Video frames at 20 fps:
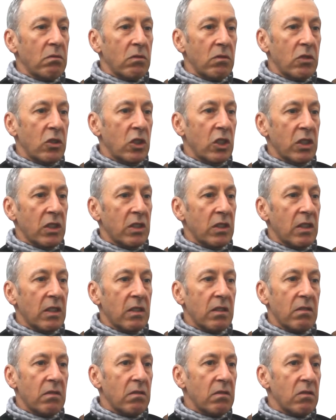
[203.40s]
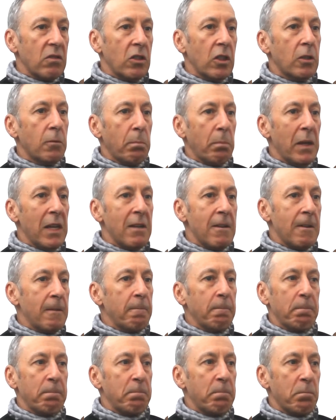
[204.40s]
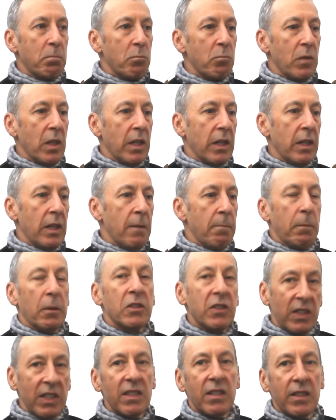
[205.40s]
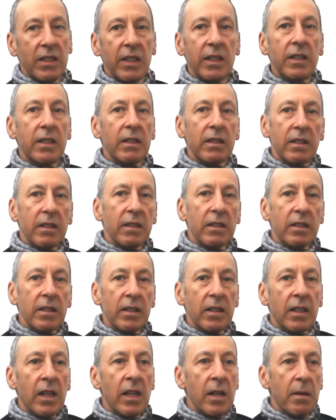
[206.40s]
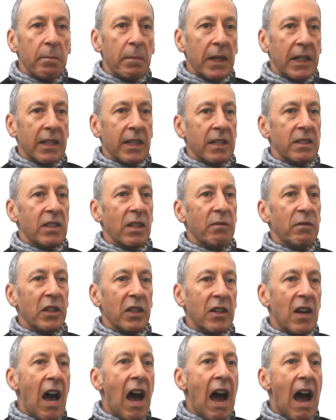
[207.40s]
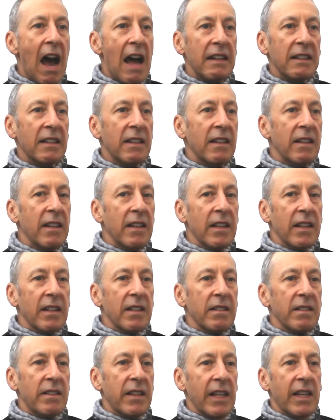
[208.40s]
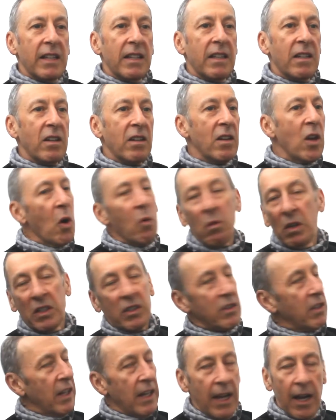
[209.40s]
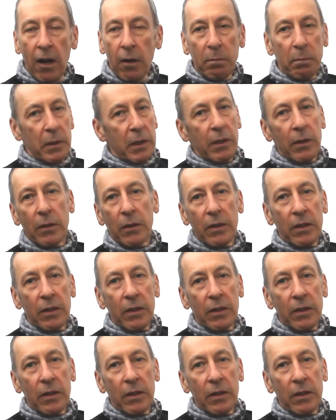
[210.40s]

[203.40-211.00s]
just be persistent, because if you're not, then no one's going to help you.